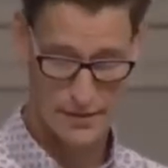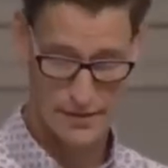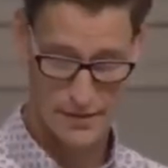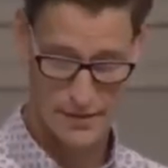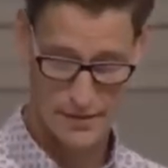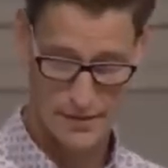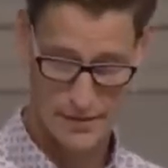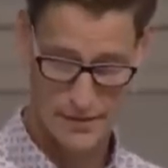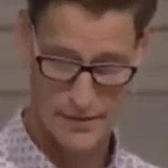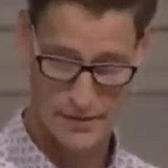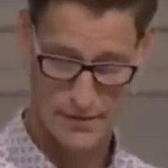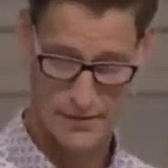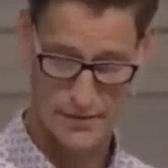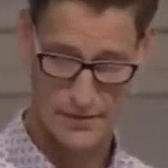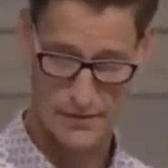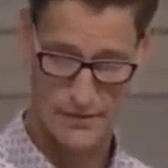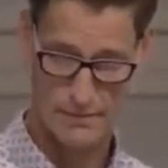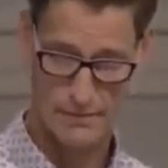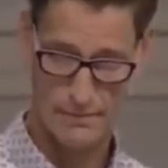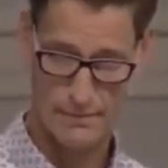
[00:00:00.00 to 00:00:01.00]

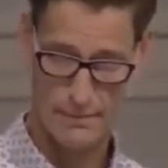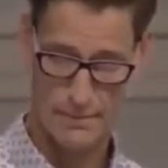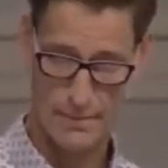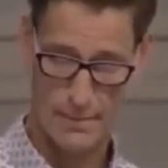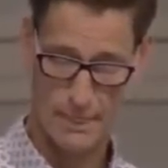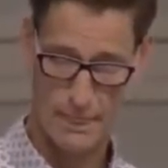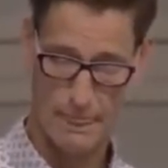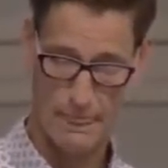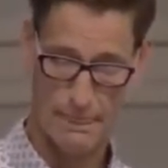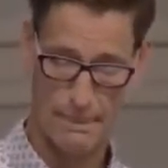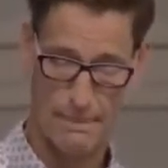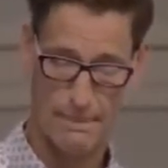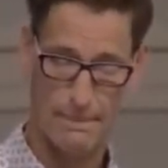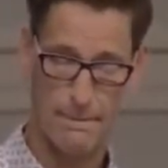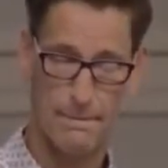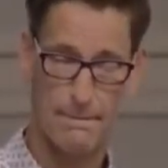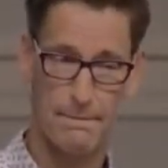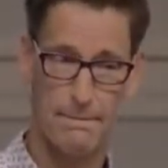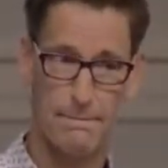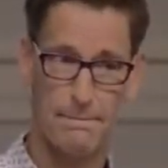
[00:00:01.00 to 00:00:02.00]

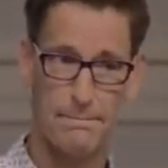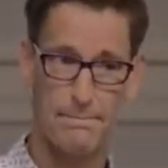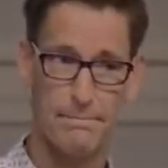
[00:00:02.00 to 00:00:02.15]
Nothing is said.